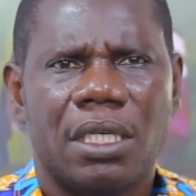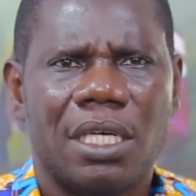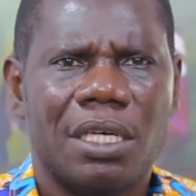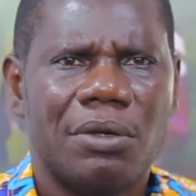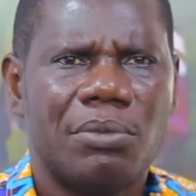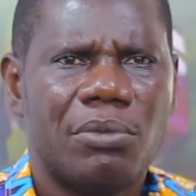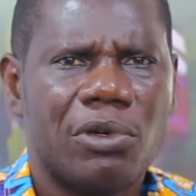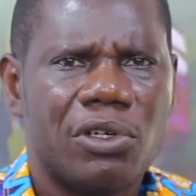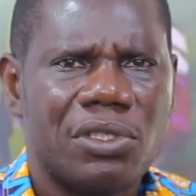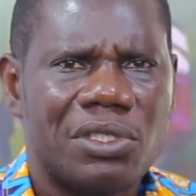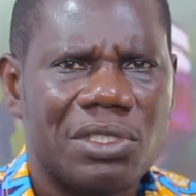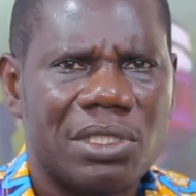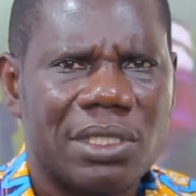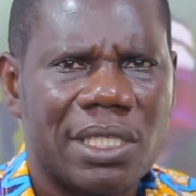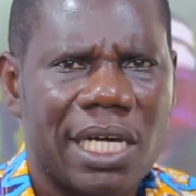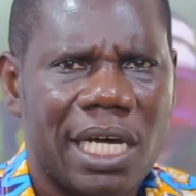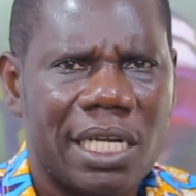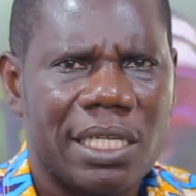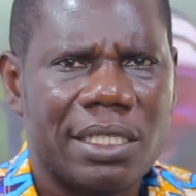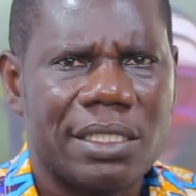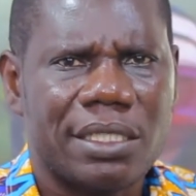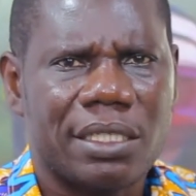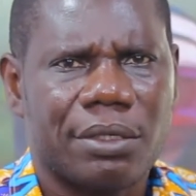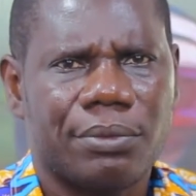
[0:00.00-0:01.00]

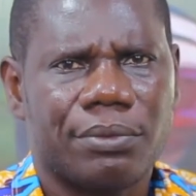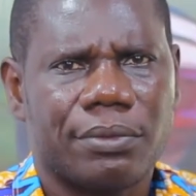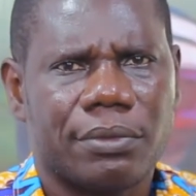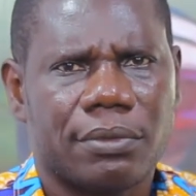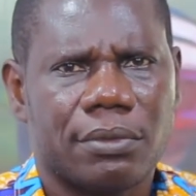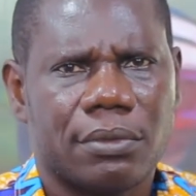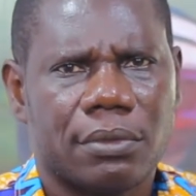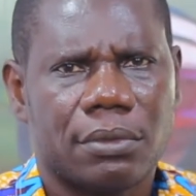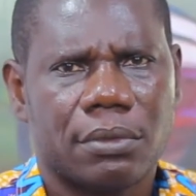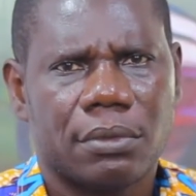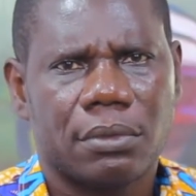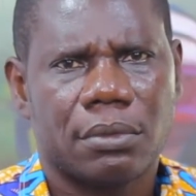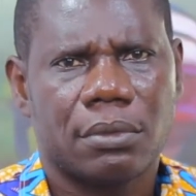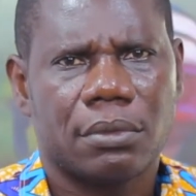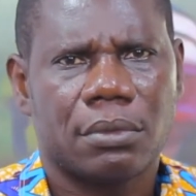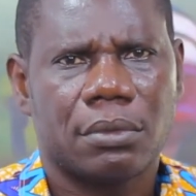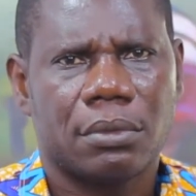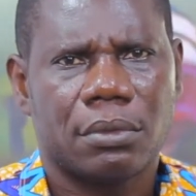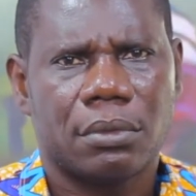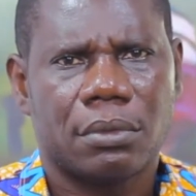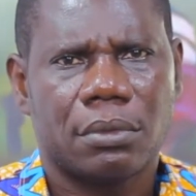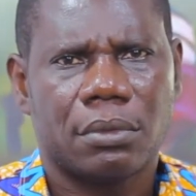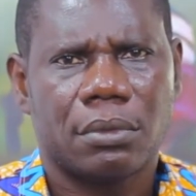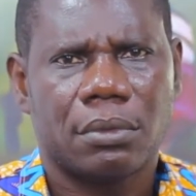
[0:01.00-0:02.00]
emotionalism.
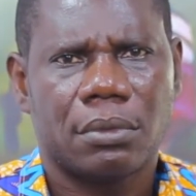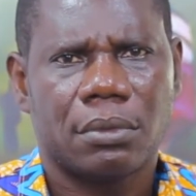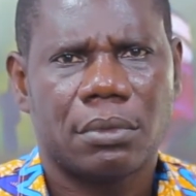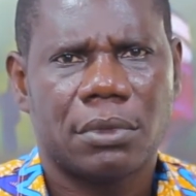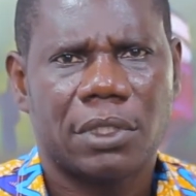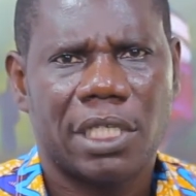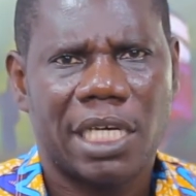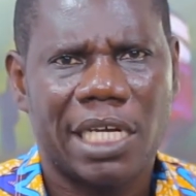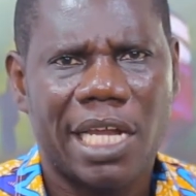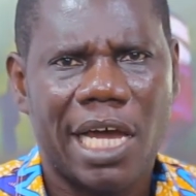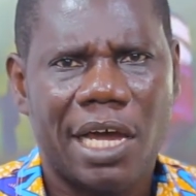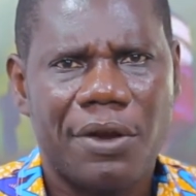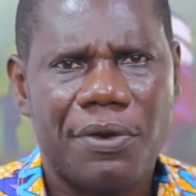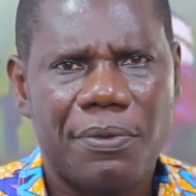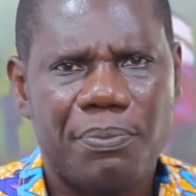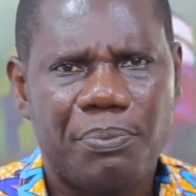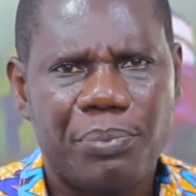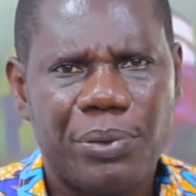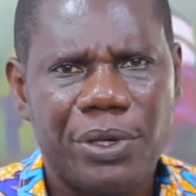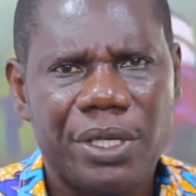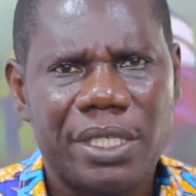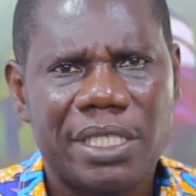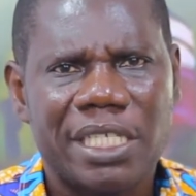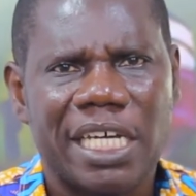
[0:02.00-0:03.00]
And I
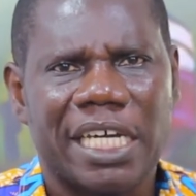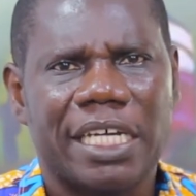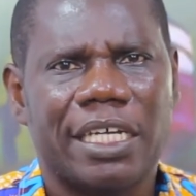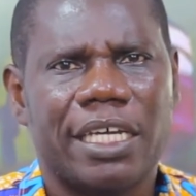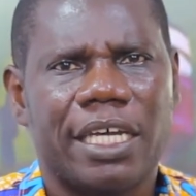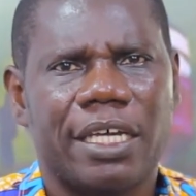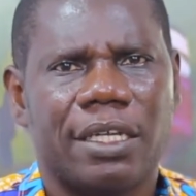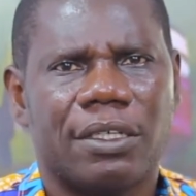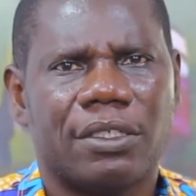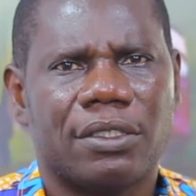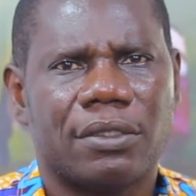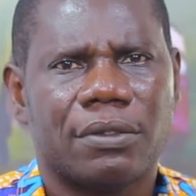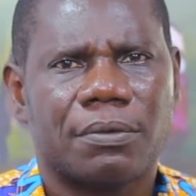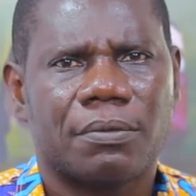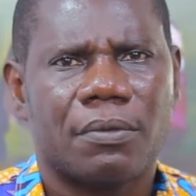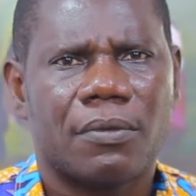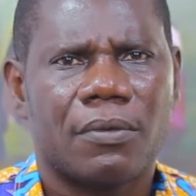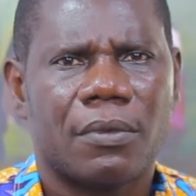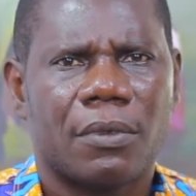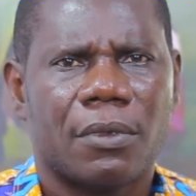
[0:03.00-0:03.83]
repeat again,